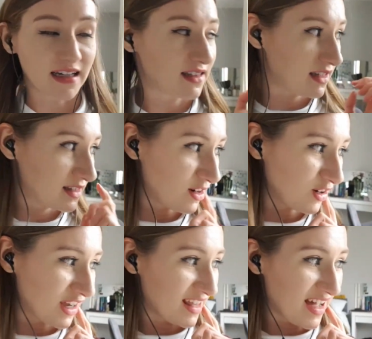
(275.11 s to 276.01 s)
It's not
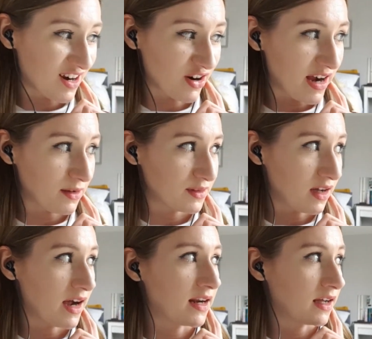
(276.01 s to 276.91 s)
looking that great outside.